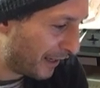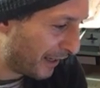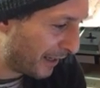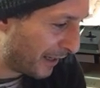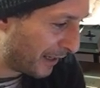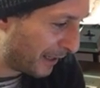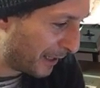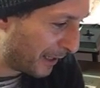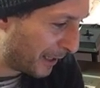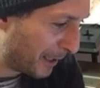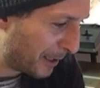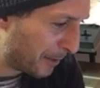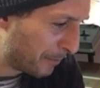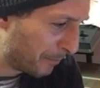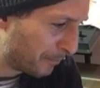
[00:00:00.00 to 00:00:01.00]
Jim
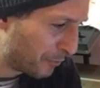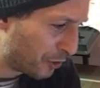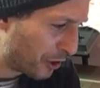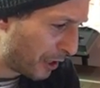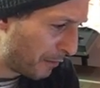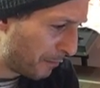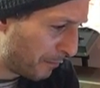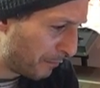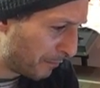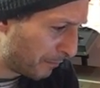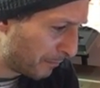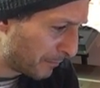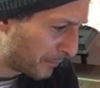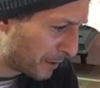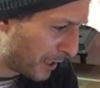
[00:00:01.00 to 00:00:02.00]
says,
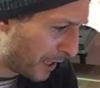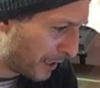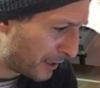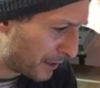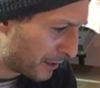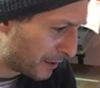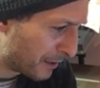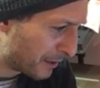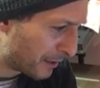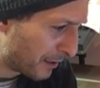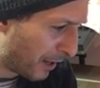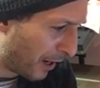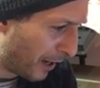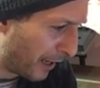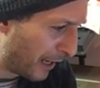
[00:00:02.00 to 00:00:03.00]
I have
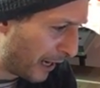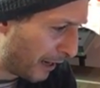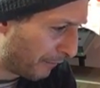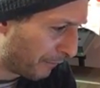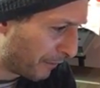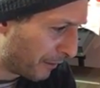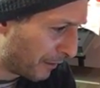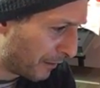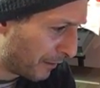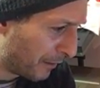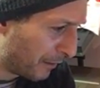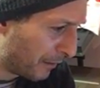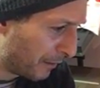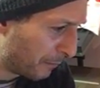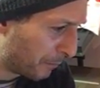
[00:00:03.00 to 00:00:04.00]
Persona's
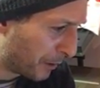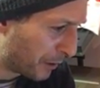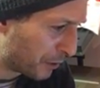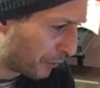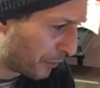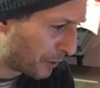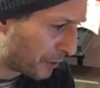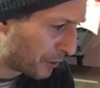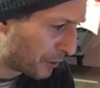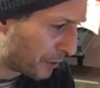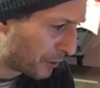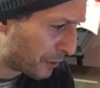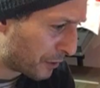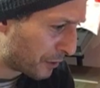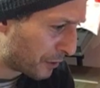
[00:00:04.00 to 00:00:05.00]
studio channel as
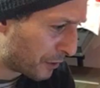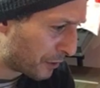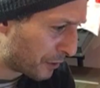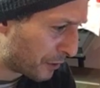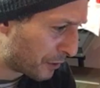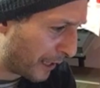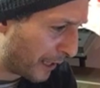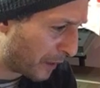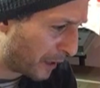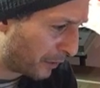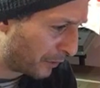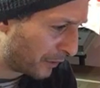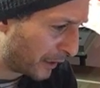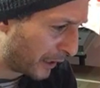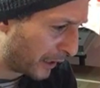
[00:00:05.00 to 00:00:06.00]
well and very
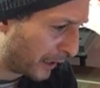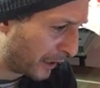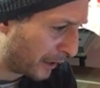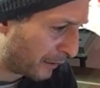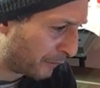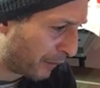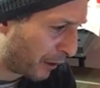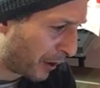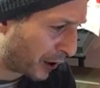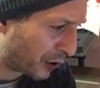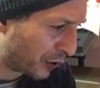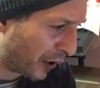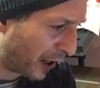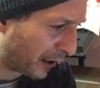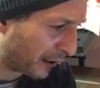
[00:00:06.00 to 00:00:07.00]
much like
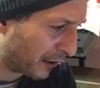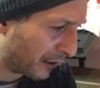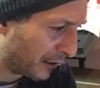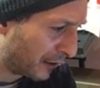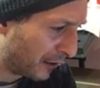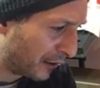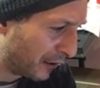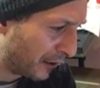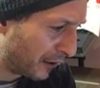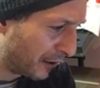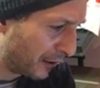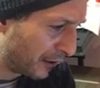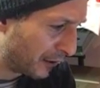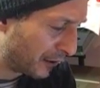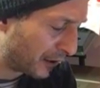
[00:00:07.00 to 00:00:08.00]
the
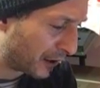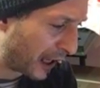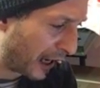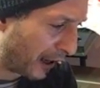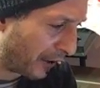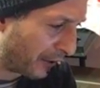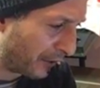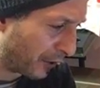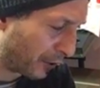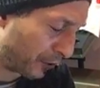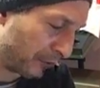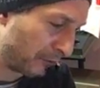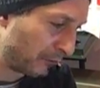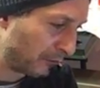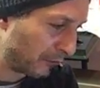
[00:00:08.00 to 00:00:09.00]

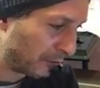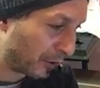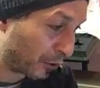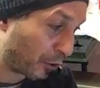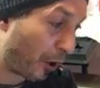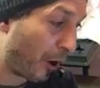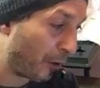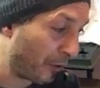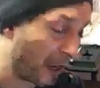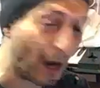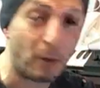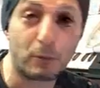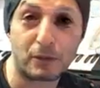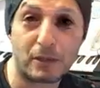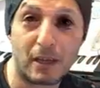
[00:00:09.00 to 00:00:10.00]
tone, I would say. Town?